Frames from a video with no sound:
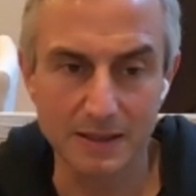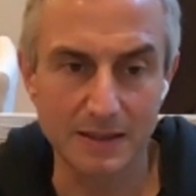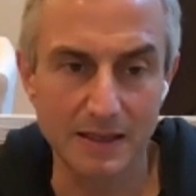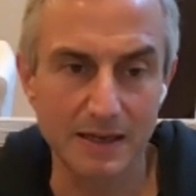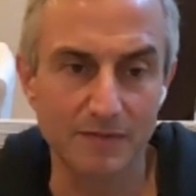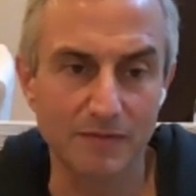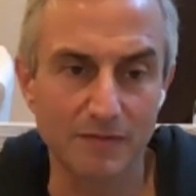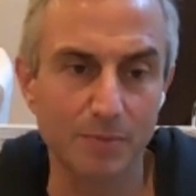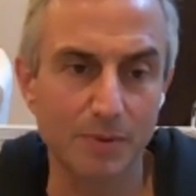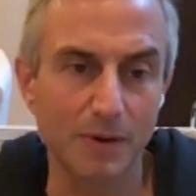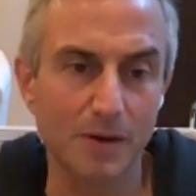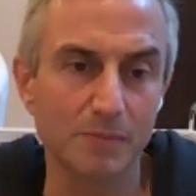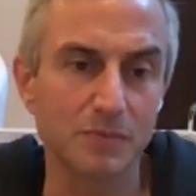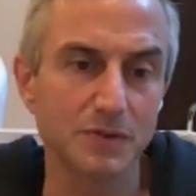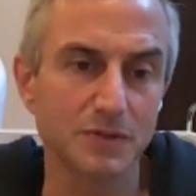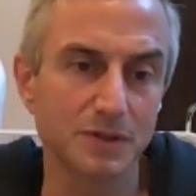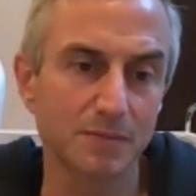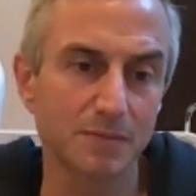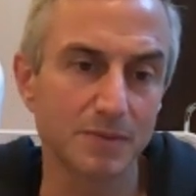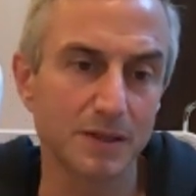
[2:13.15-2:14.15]
They have a problem with
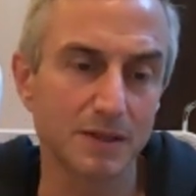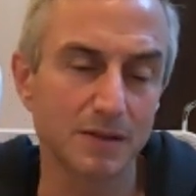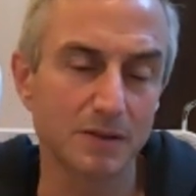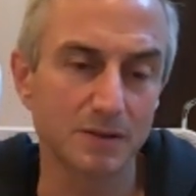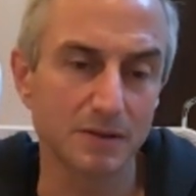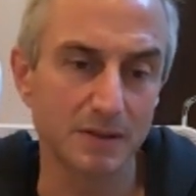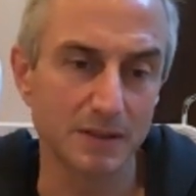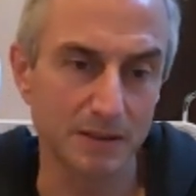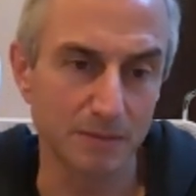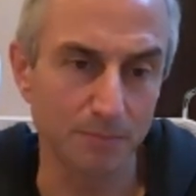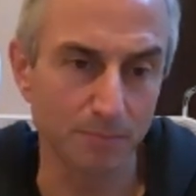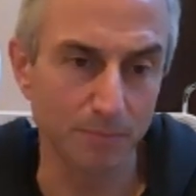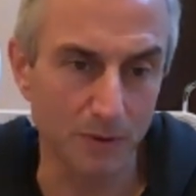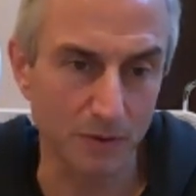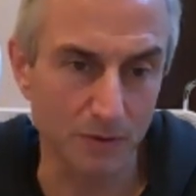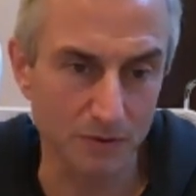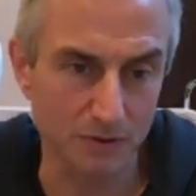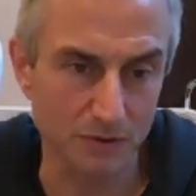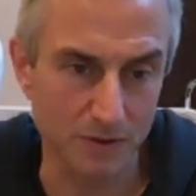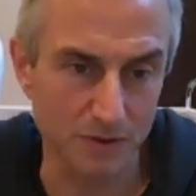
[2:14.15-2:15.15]
something called
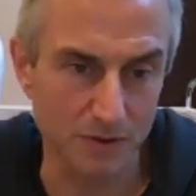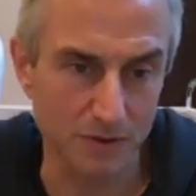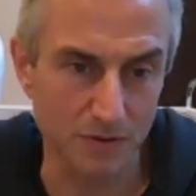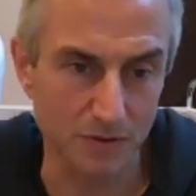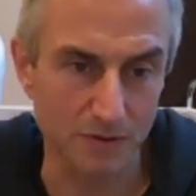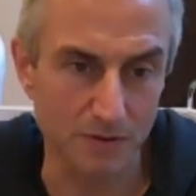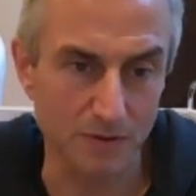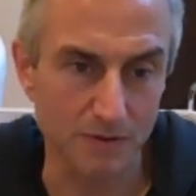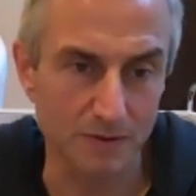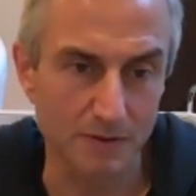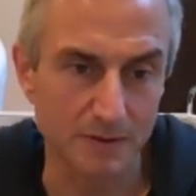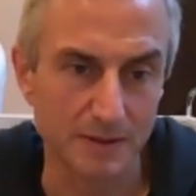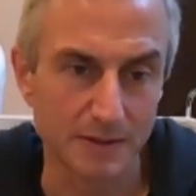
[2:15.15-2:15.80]
impulse control.